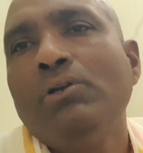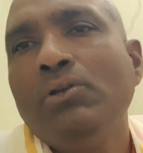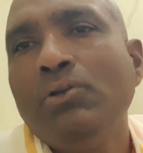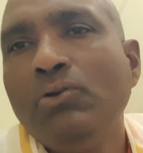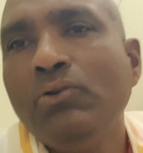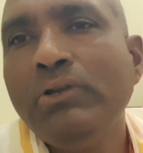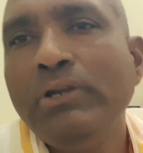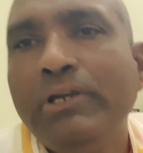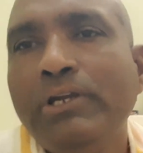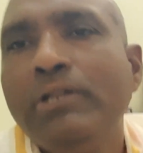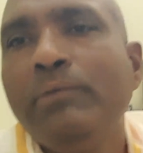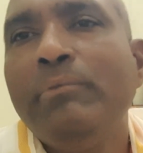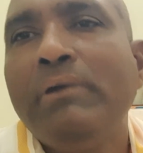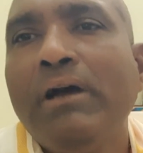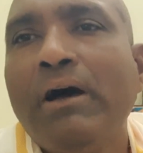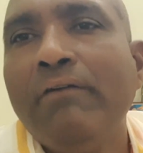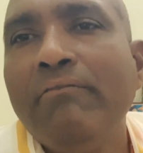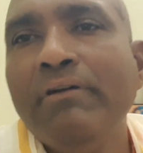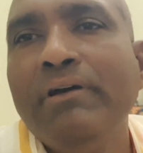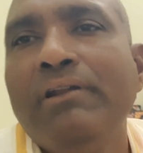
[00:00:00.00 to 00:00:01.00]

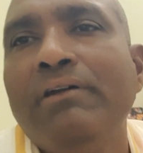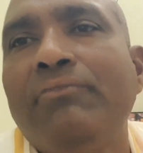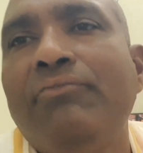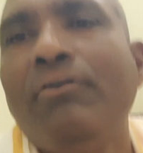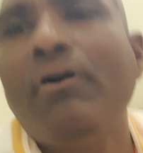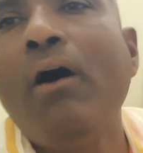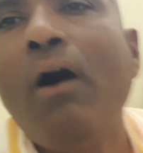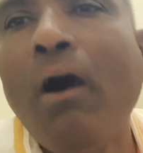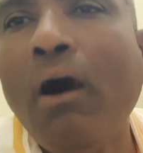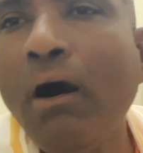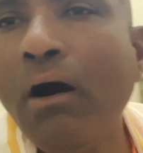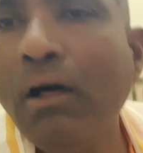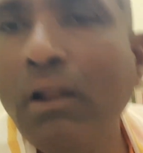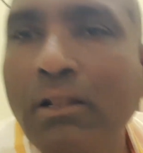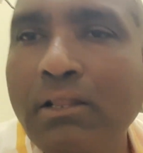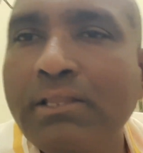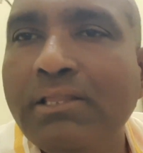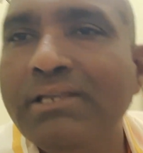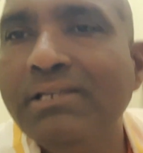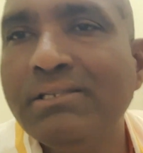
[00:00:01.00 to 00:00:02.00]
be aware of
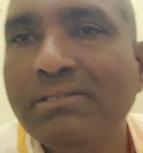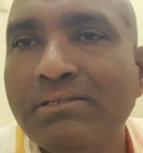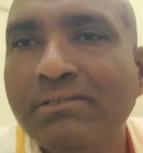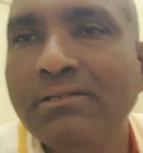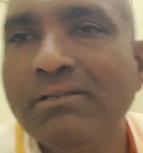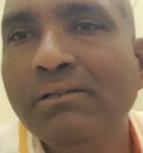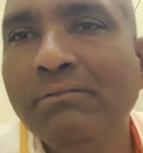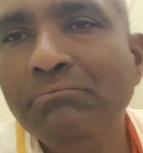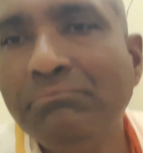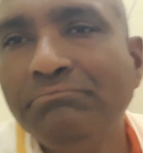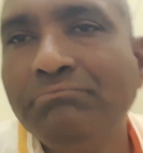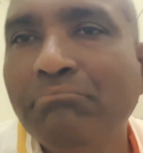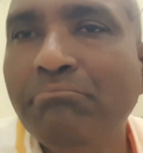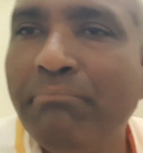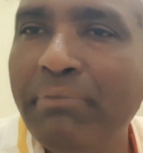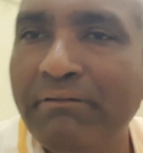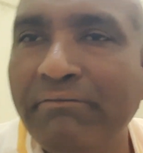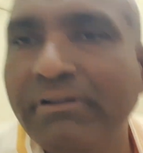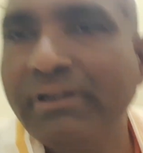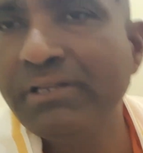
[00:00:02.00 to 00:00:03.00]
all these
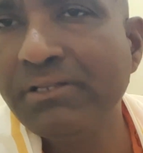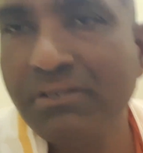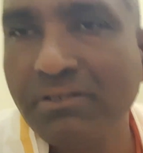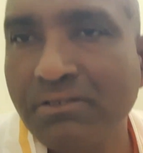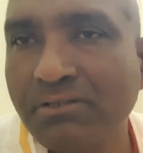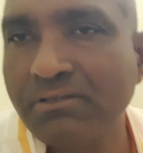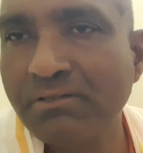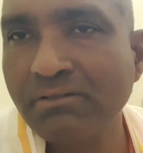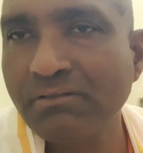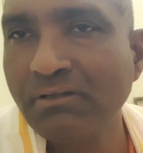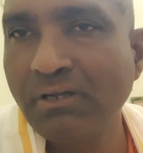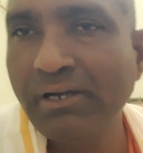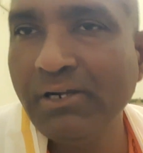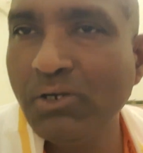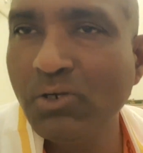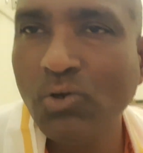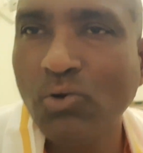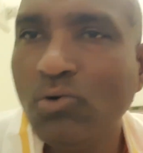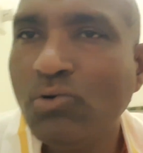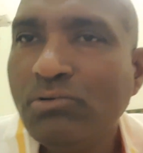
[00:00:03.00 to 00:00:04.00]
beverages
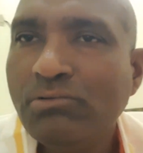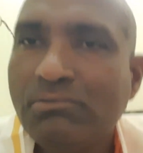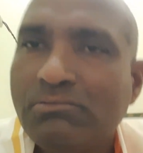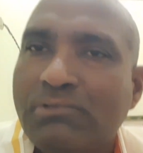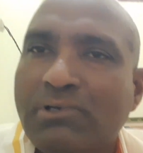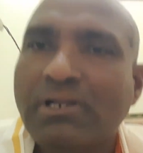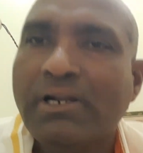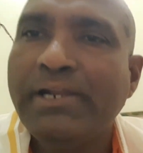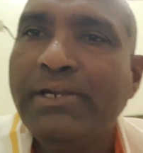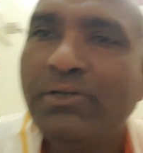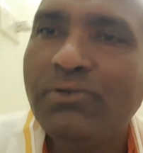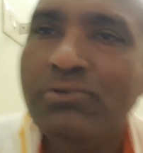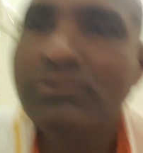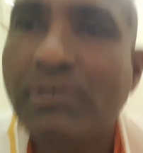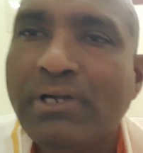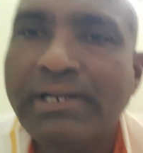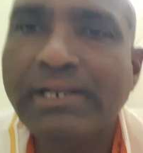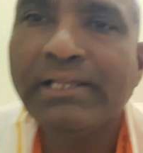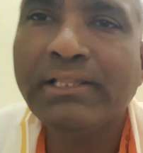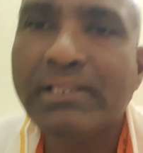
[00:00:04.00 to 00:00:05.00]
and don't try
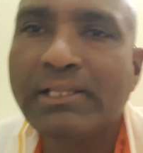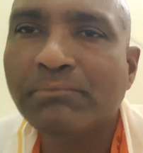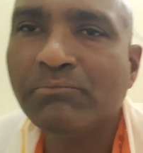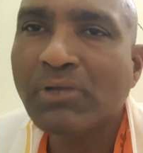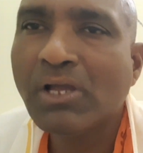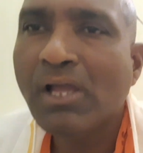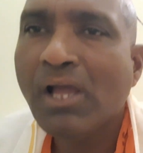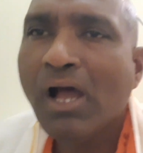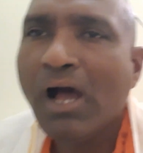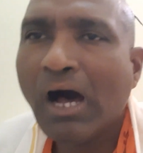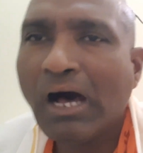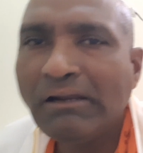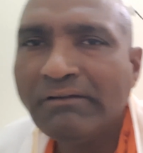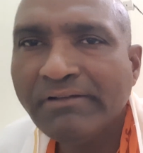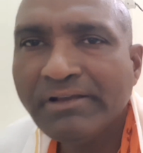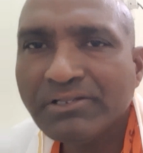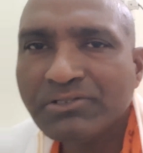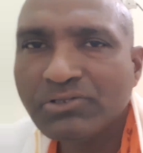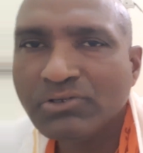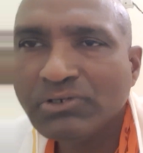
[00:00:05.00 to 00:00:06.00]
to drink them.
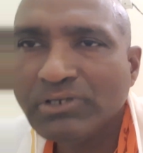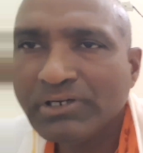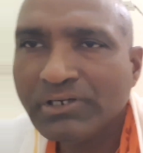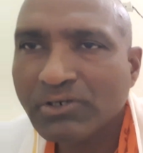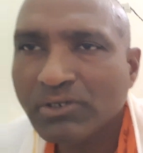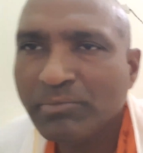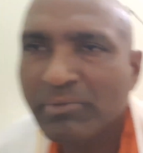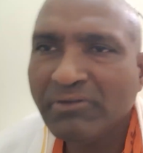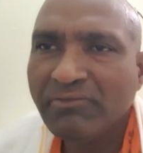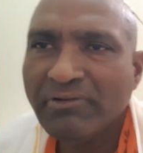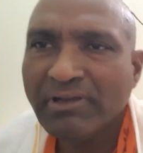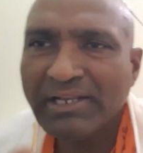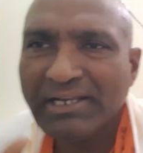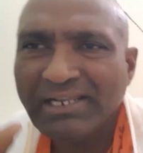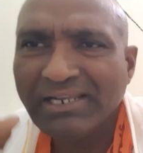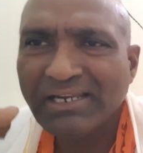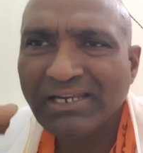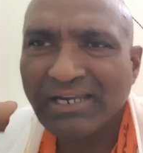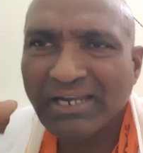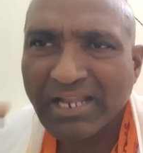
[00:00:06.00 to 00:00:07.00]
Always you need to be
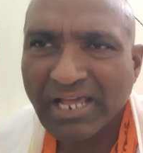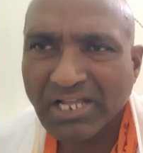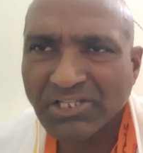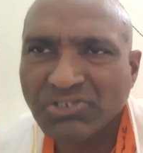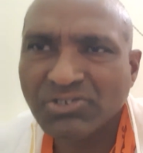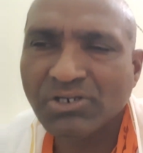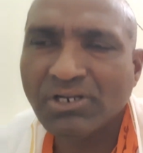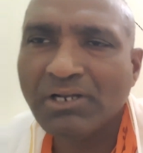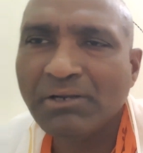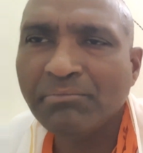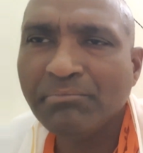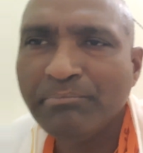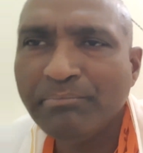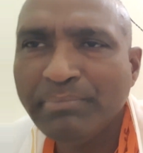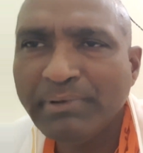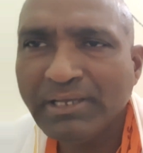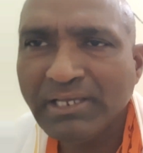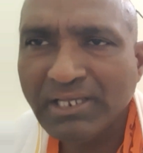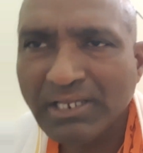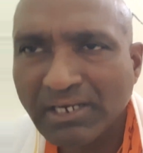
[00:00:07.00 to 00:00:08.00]
very natural,
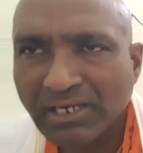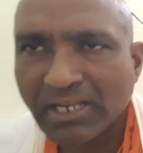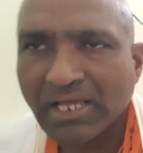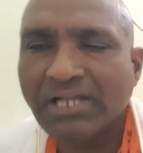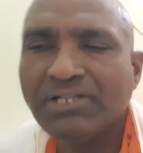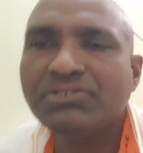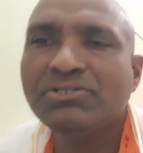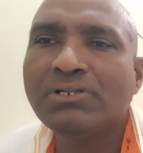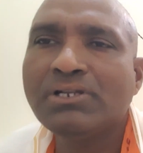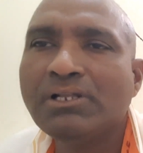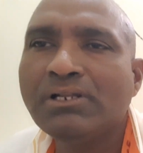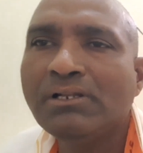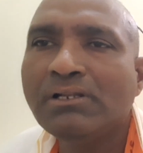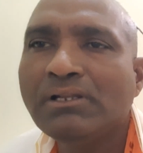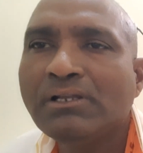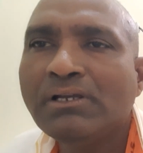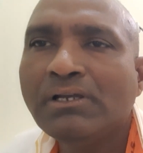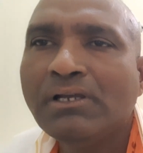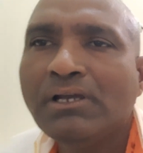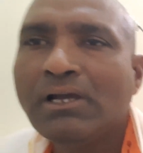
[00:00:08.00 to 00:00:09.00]
be natural.
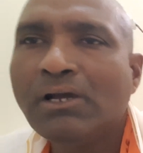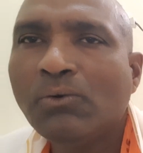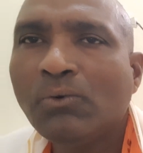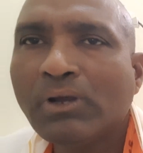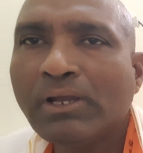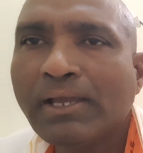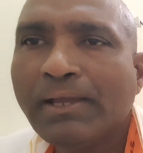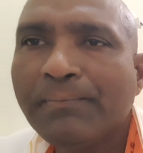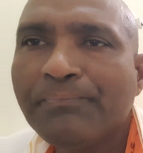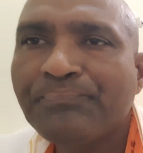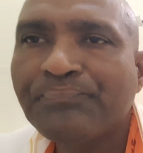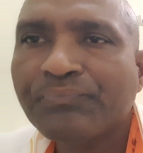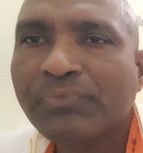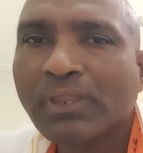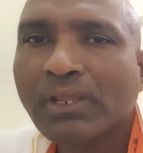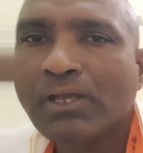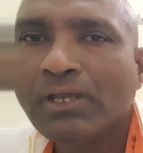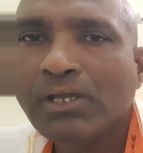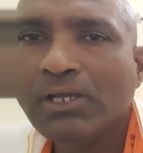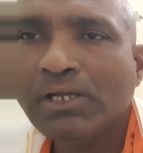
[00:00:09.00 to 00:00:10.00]

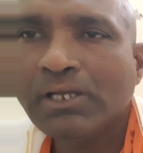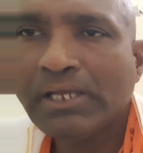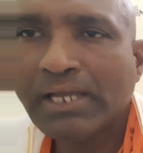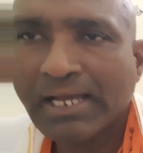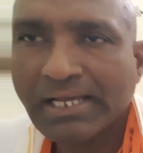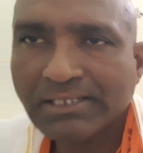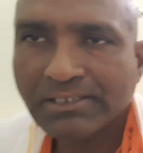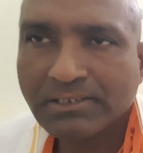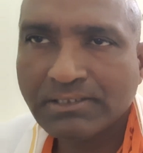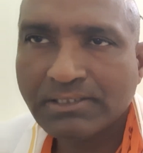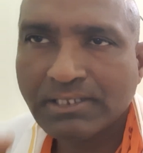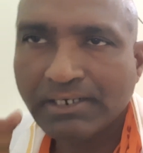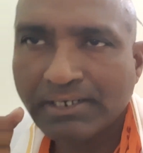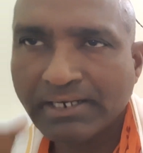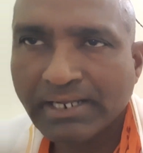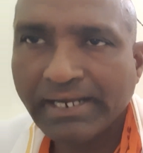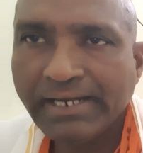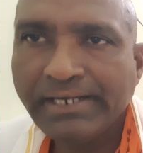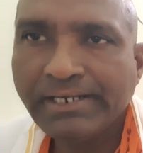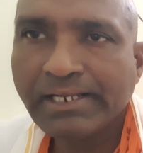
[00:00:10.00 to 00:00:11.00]
Okay. As the
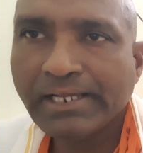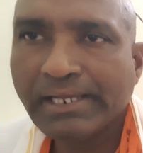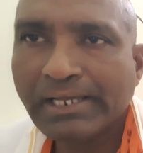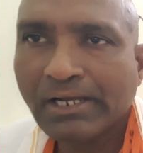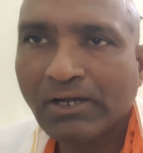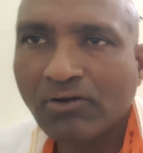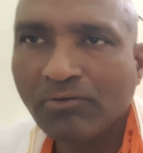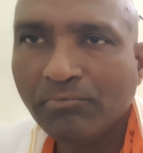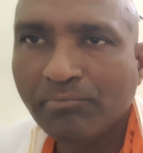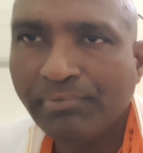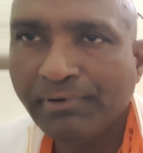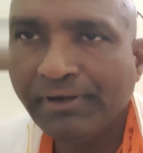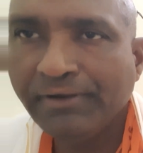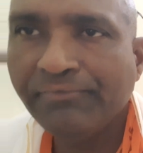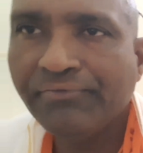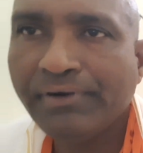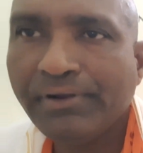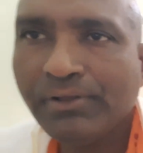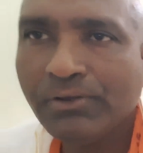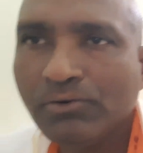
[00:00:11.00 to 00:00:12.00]
diet I have
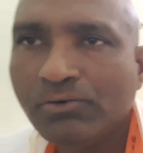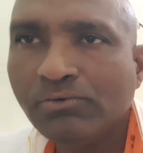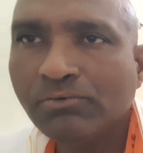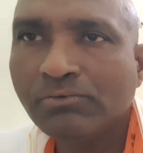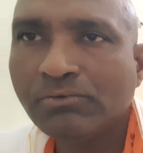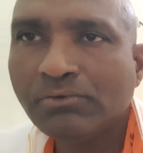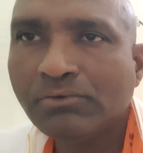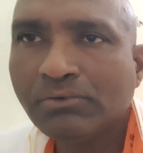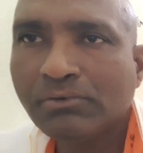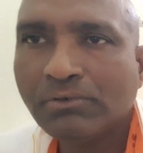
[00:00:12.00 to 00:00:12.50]
briefed you,